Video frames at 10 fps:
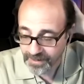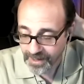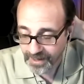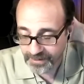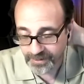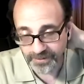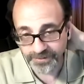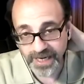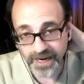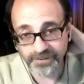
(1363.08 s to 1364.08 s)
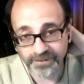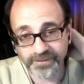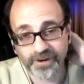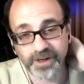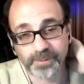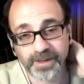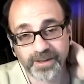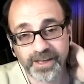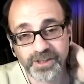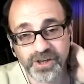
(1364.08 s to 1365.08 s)
I do all the photography at Funny by
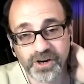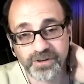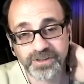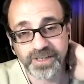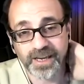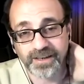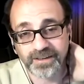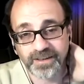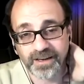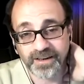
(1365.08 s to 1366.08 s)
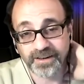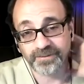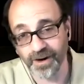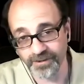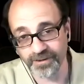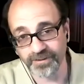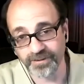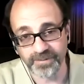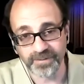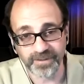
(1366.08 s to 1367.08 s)
Lake shows and uh, even other
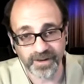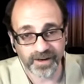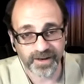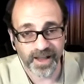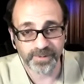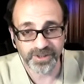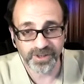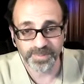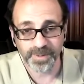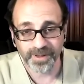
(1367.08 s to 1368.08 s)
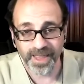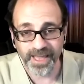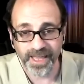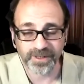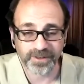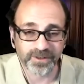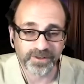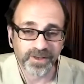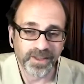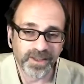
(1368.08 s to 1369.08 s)
uh, comedy shows people ask me to do.